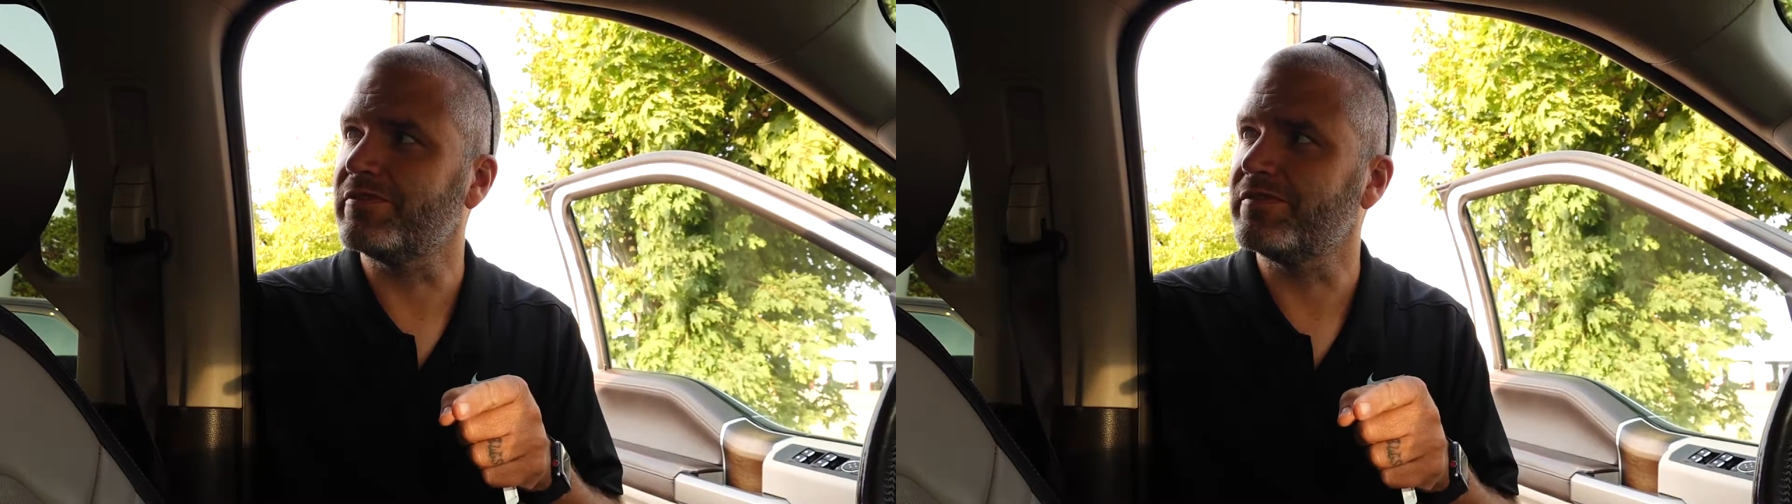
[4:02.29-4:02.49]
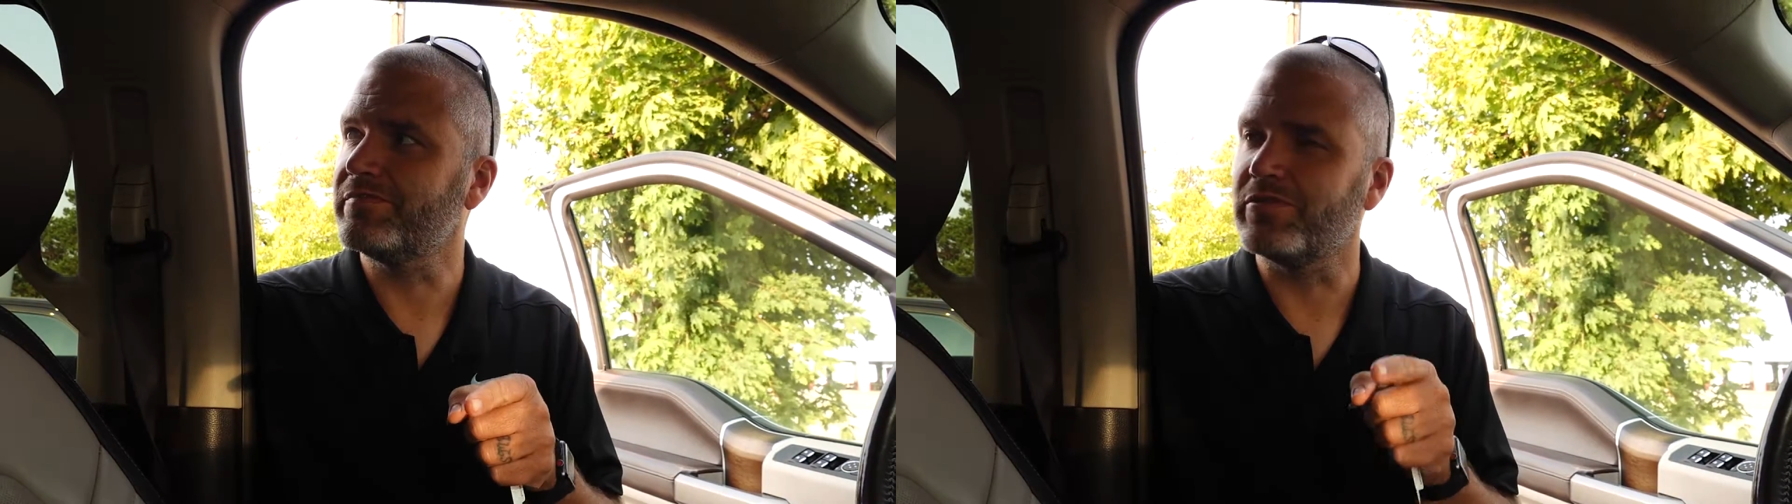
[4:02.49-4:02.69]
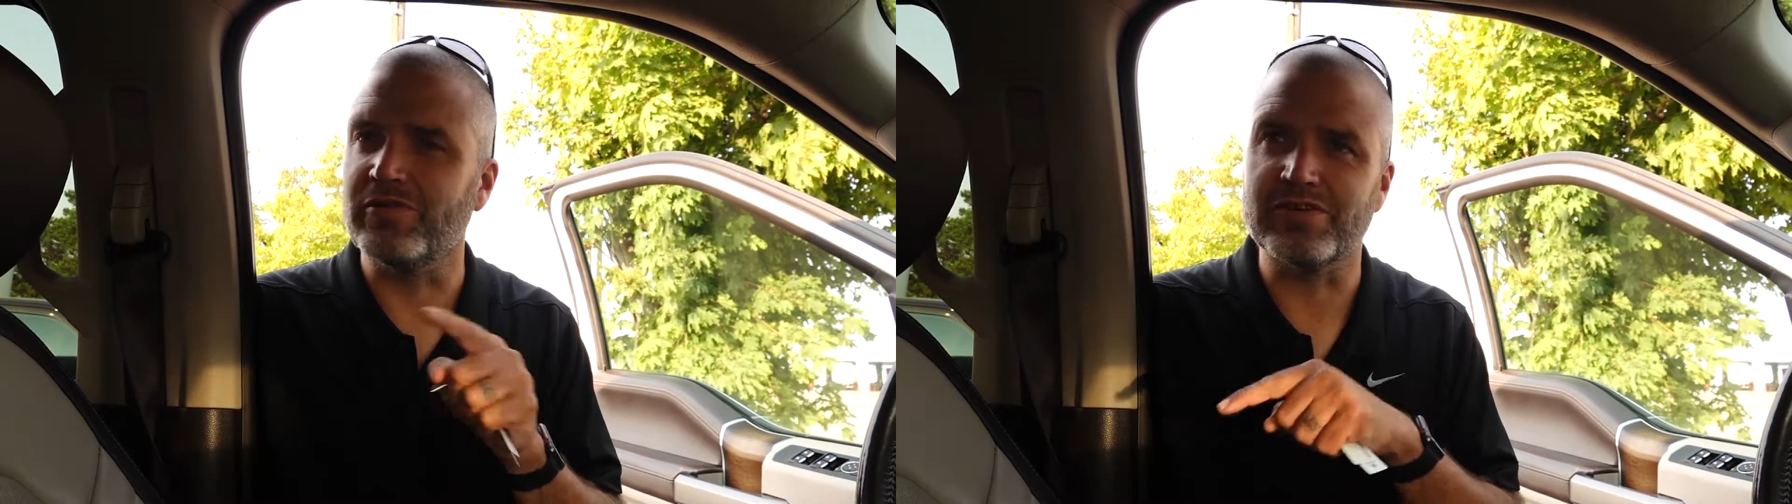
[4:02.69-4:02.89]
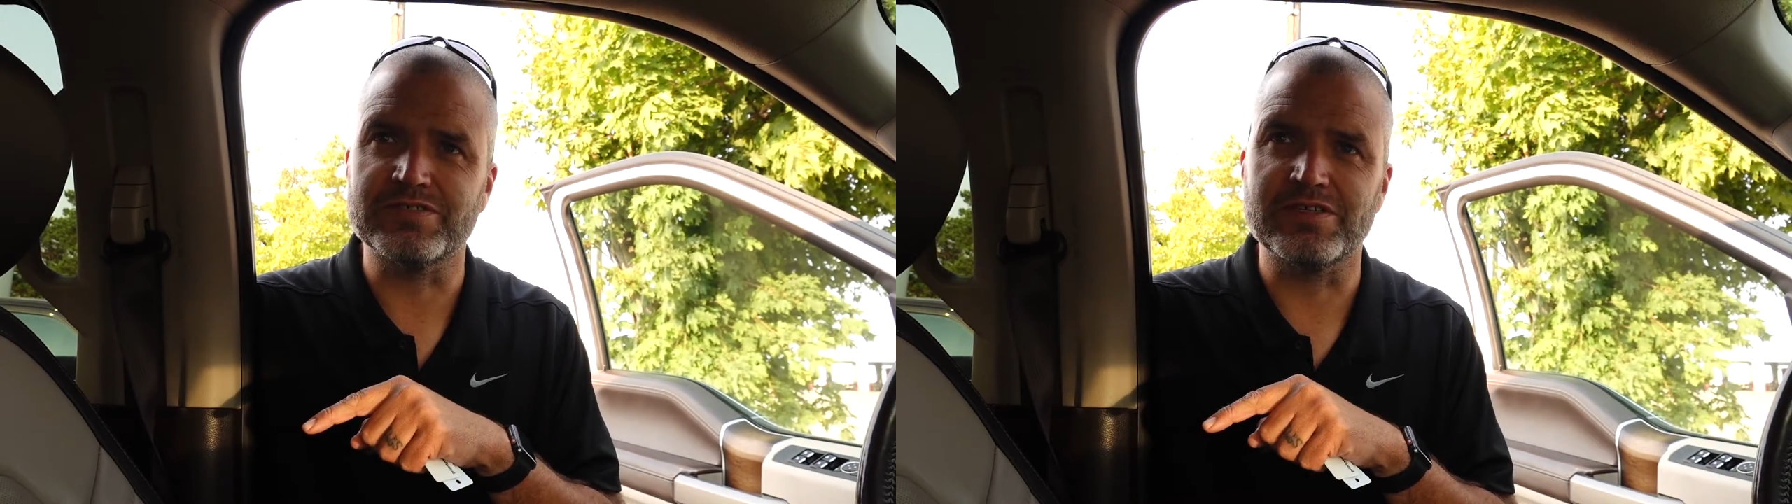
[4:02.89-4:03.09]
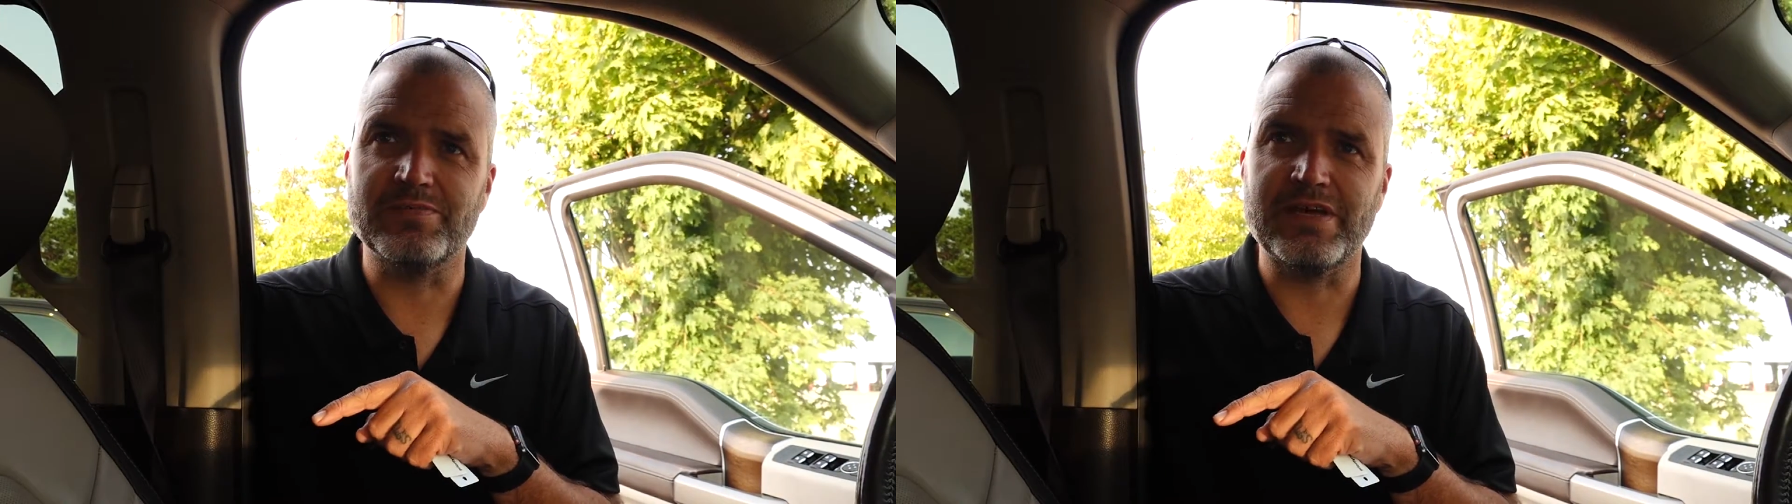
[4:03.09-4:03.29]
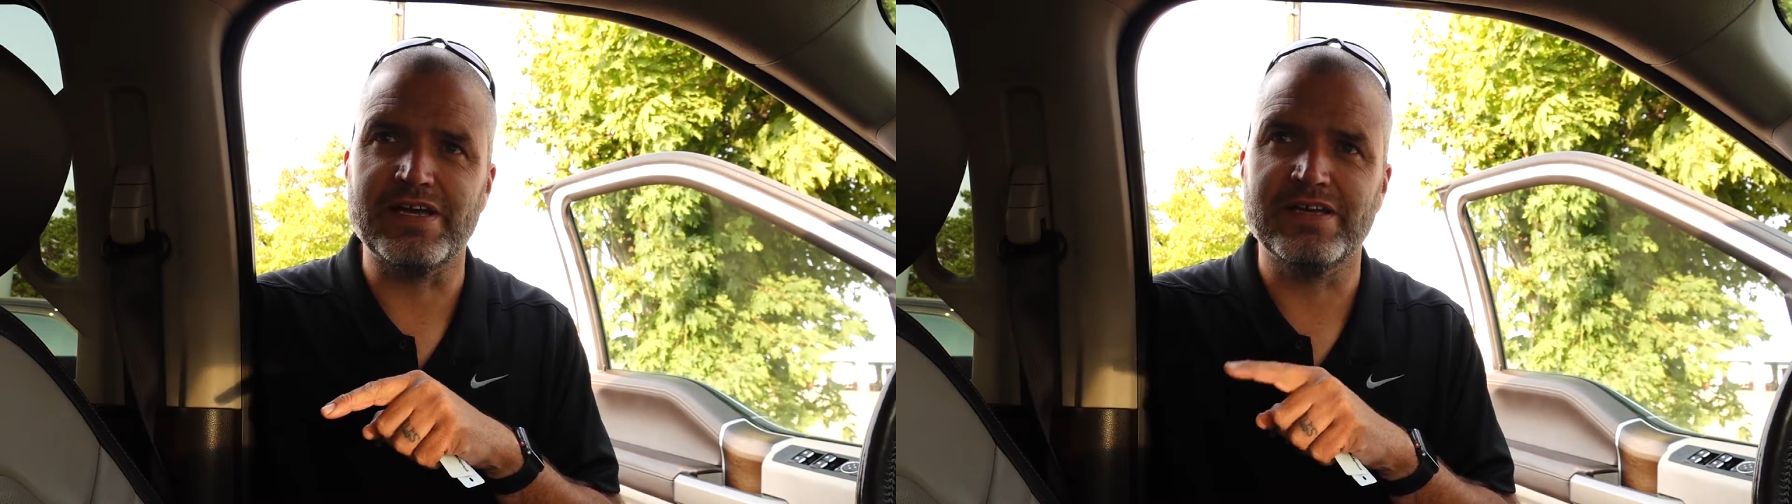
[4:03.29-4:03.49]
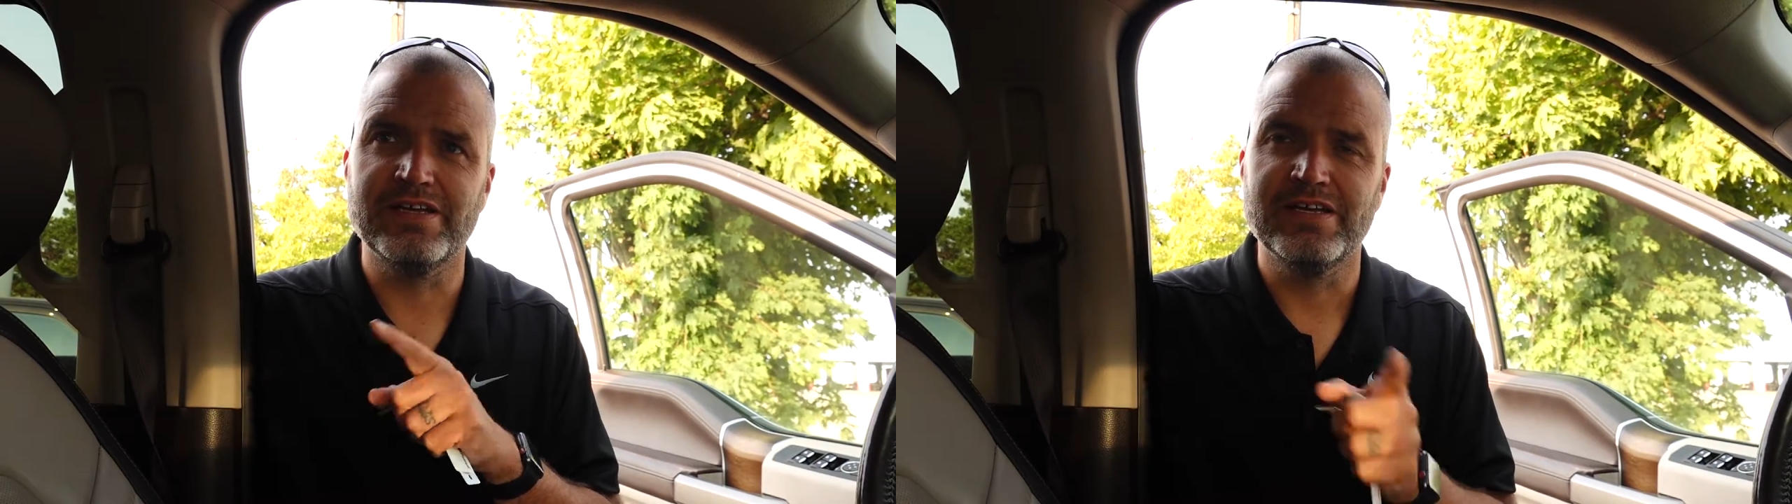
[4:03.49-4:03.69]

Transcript: one, pull ours in the bay,